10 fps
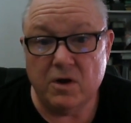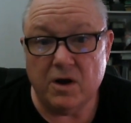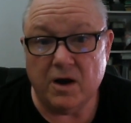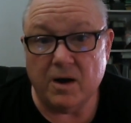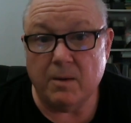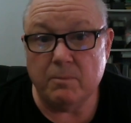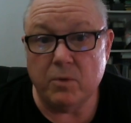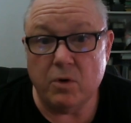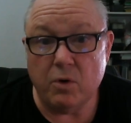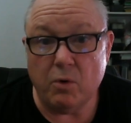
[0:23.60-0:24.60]
Um,
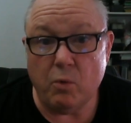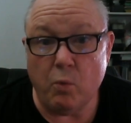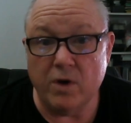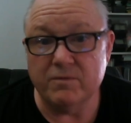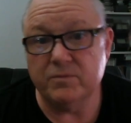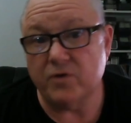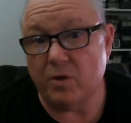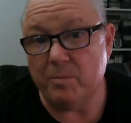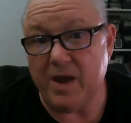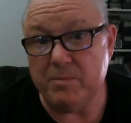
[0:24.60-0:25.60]
One of them is
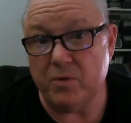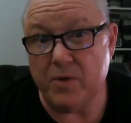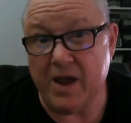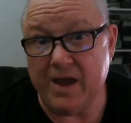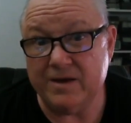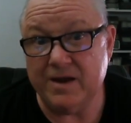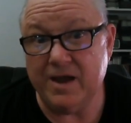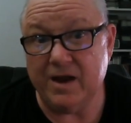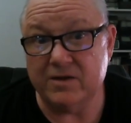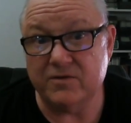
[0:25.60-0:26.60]
called Bambu Handy,
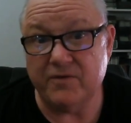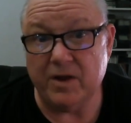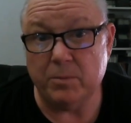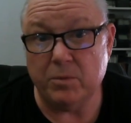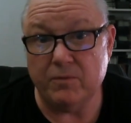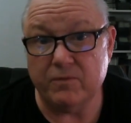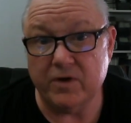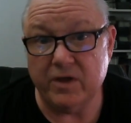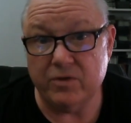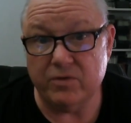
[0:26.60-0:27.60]
and it's available for
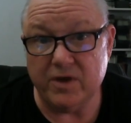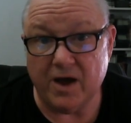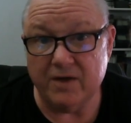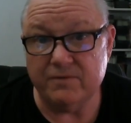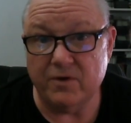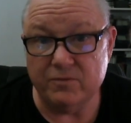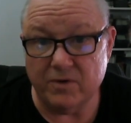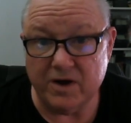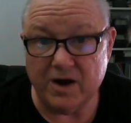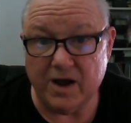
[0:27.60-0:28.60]
either the iPhone
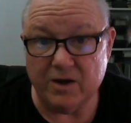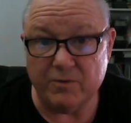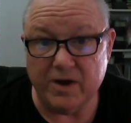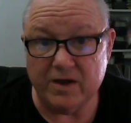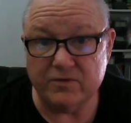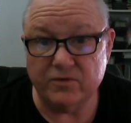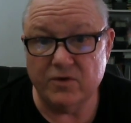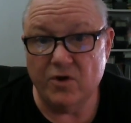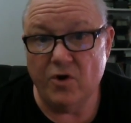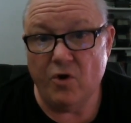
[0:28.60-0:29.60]
running iOS
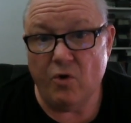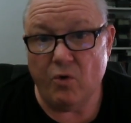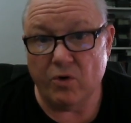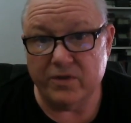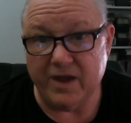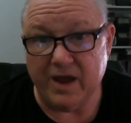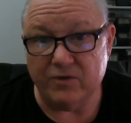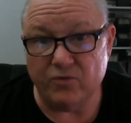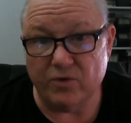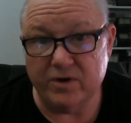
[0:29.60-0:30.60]
or the
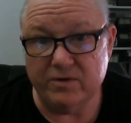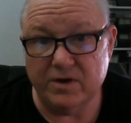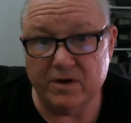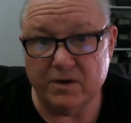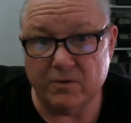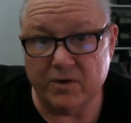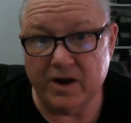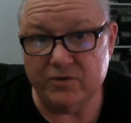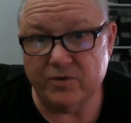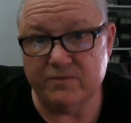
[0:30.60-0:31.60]
Android
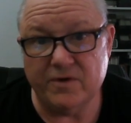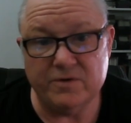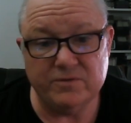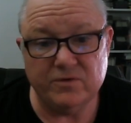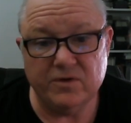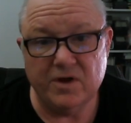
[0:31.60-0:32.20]
phones.